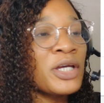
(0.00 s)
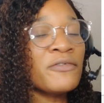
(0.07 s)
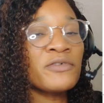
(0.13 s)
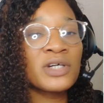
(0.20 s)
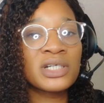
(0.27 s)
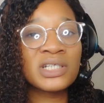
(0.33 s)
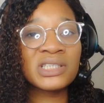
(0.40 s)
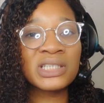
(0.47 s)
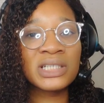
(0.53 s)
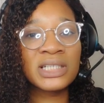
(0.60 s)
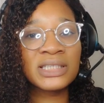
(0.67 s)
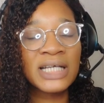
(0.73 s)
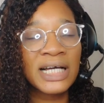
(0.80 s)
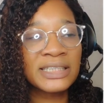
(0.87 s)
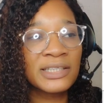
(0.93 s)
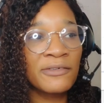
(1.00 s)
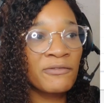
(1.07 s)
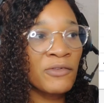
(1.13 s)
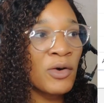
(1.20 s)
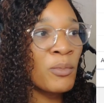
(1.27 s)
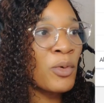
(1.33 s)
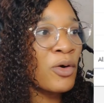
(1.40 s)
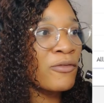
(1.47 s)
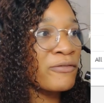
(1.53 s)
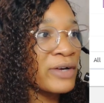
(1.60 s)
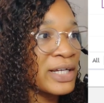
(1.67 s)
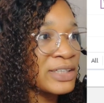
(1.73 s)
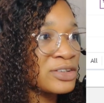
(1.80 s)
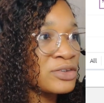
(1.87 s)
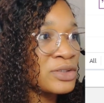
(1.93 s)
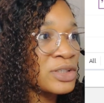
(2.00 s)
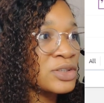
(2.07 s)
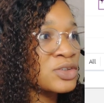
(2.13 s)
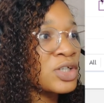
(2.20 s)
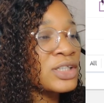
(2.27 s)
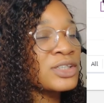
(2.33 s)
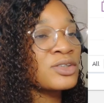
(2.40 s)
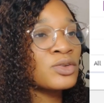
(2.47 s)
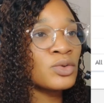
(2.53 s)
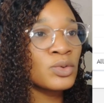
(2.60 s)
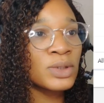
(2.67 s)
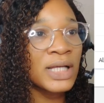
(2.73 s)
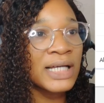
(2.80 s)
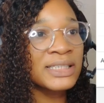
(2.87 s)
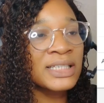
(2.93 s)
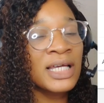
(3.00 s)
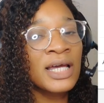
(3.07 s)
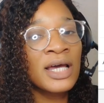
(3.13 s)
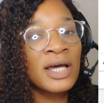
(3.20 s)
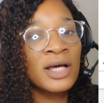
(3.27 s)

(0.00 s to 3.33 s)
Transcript: if you're using it as a form of entry, just know that